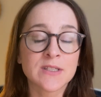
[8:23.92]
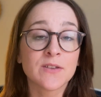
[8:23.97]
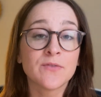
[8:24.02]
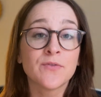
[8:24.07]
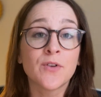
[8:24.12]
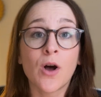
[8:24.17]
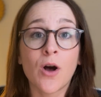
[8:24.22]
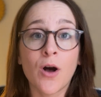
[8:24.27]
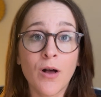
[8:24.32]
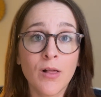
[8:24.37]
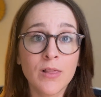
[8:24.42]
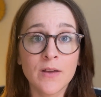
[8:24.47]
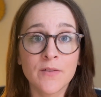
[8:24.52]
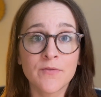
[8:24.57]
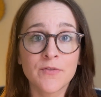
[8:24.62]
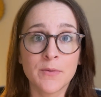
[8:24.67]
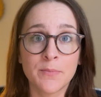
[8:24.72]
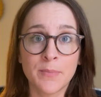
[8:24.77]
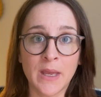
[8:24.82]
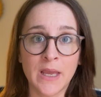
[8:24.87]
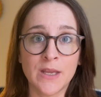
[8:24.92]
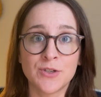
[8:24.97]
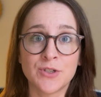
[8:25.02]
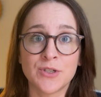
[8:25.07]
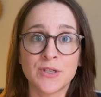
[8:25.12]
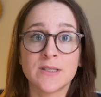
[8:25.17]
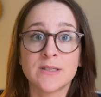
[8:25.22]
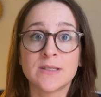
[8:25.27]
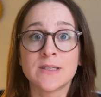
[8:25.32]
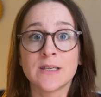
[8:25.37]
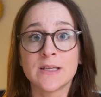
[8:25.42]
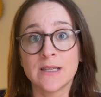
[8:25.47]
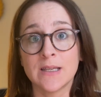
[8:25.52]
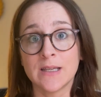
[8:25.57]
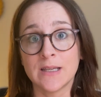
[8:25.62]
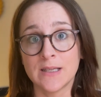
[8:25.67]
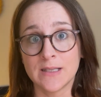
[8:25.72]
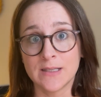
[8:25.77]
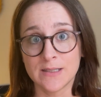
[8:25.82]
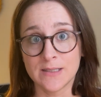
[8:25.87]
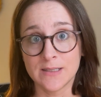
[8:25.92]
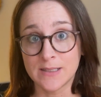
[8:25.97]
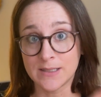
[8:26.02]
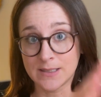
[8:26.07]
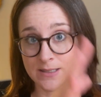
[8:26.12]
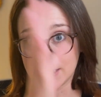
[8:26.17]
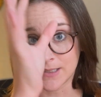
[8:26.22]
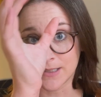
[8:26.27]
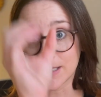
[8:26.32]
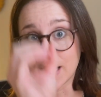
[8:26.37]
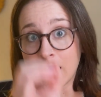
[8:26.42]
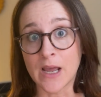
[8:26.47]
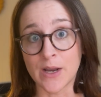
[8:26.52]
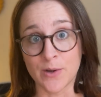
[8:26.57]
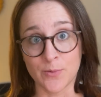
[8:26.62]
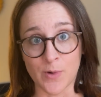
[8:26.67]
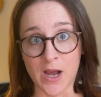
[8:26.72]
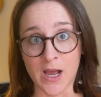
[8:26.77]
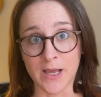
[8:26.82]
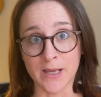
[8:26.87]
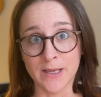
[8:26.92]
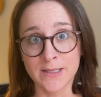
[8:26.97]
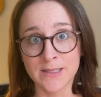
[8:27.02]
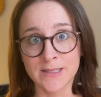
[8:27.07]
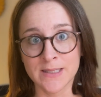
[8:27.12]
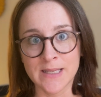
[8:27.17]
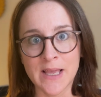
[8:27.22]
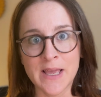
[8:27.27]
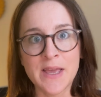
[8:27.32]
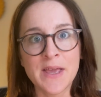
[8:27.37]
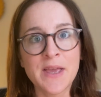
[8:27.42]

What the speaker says: of all of the pages design-wise.